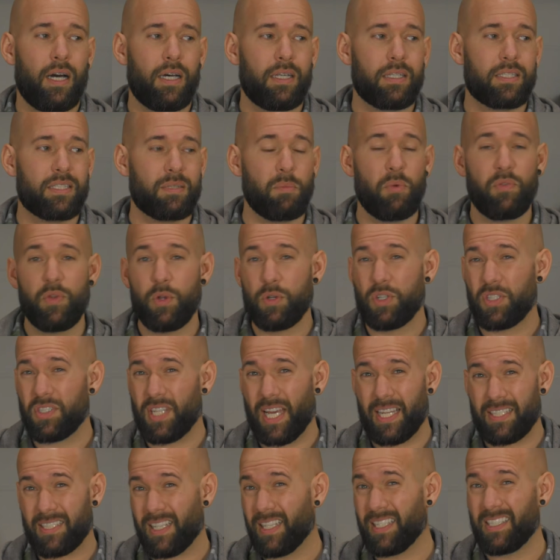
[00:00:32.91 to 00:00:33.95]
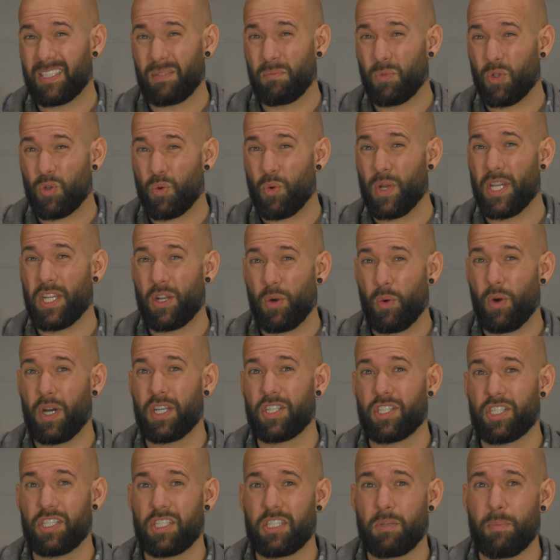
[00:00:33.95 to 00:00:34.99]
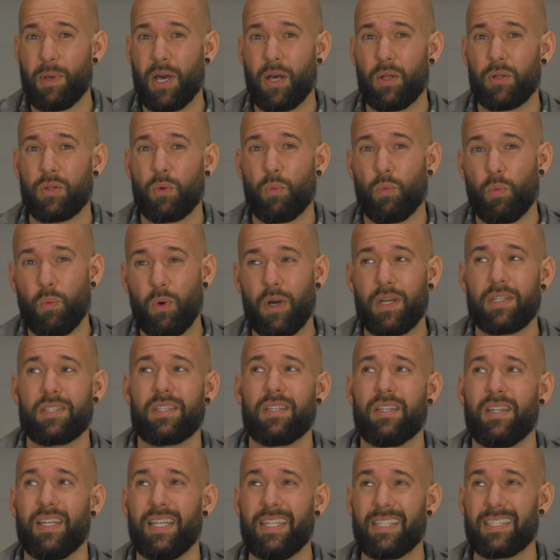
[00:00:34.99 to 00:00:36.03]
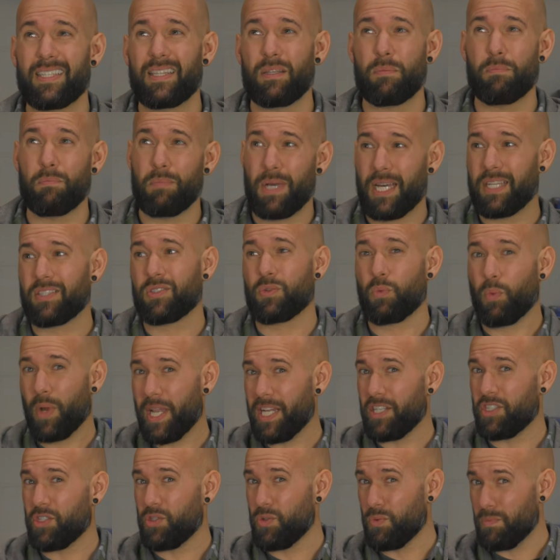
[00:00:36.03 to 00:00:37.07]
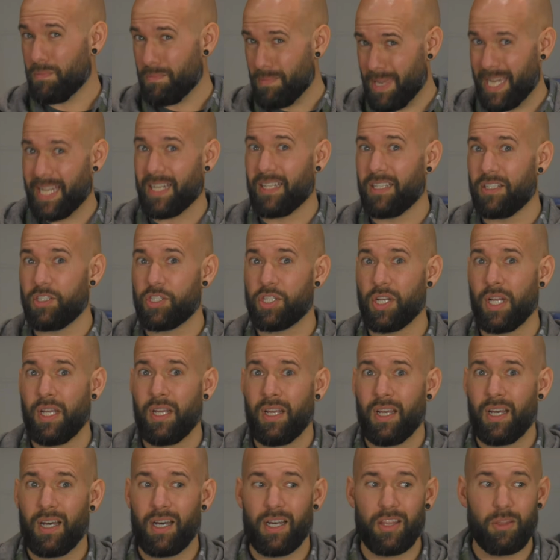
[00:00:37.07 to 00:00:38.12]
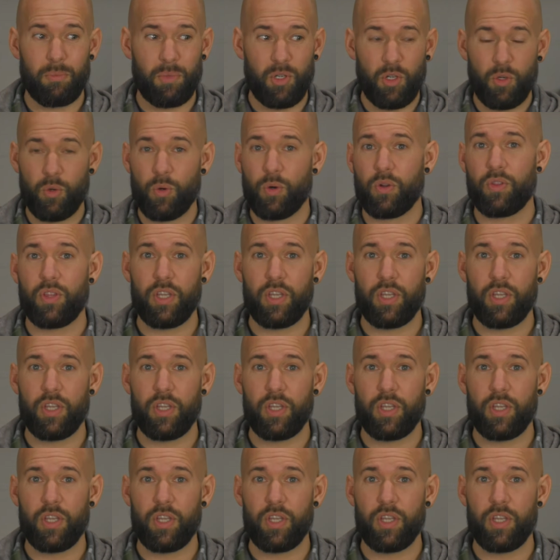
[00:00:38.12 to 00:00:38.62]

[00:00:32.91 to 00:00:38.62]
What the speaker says: some of you are just asking some great questions about what is the best way to manage the manure